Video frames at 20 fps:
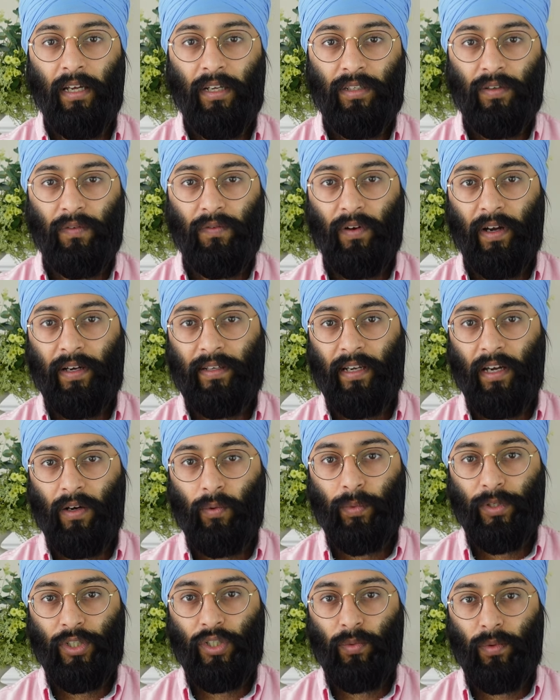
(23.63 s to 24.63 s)
To find
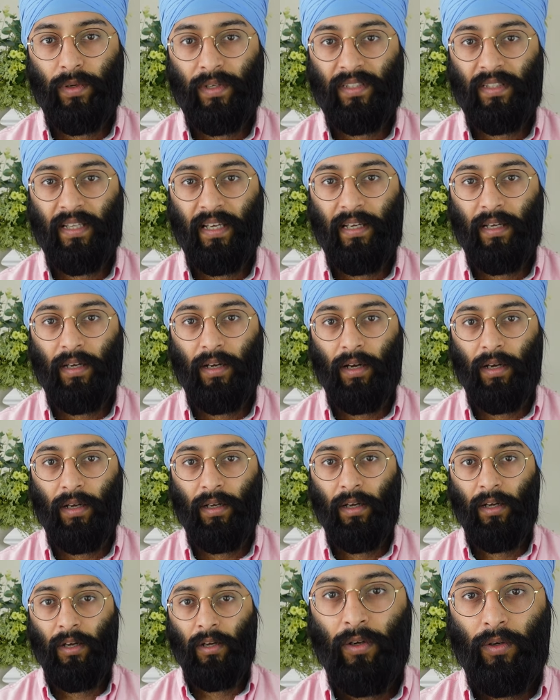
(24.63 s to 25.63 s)
out which ones they
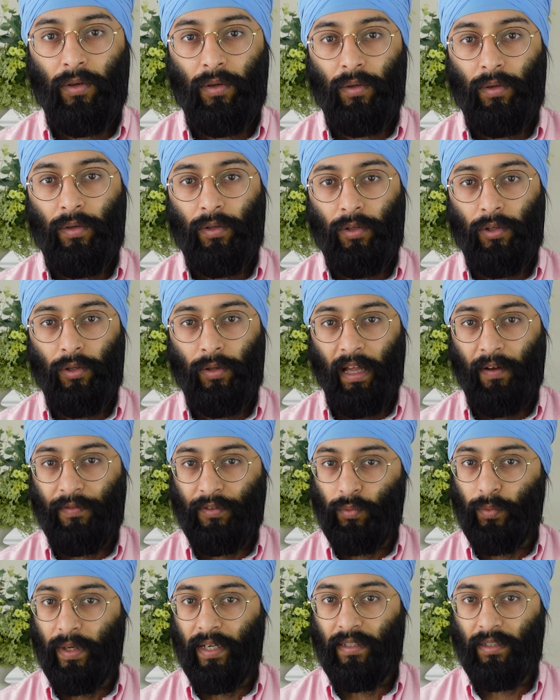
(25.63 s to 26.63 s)
are, you'll have
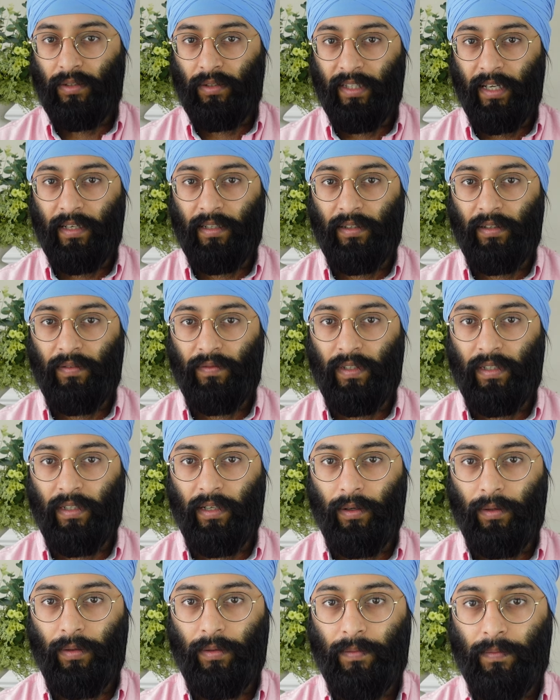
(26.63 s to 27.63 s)
to wait till the end of the
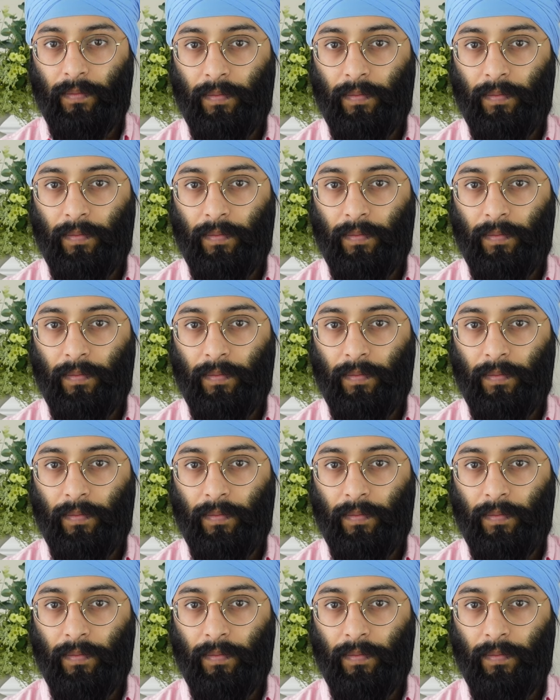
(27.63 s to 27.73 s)
video.